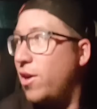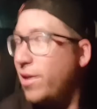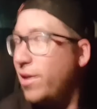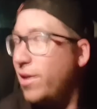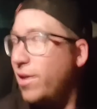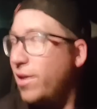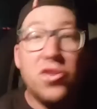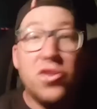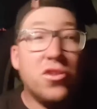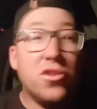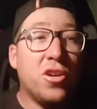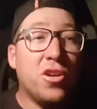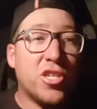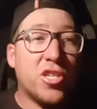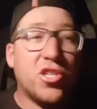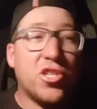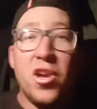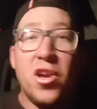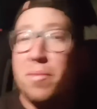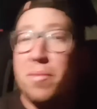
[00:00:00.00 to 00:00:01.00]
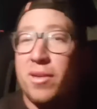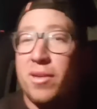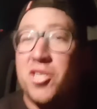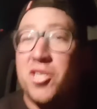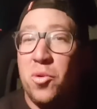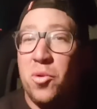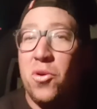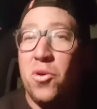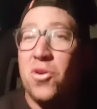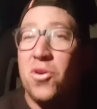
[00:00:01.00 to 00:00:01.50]
You got a shirt because you
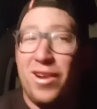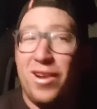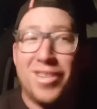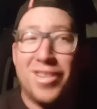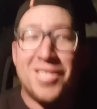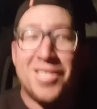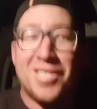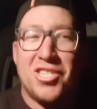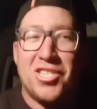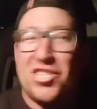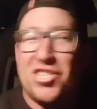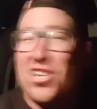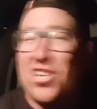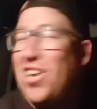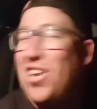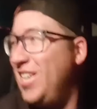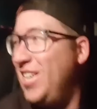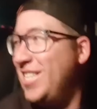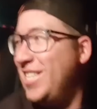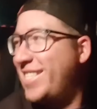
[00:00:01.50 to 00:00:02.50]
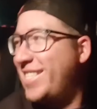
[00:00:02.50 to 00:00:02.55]
organised the shirts.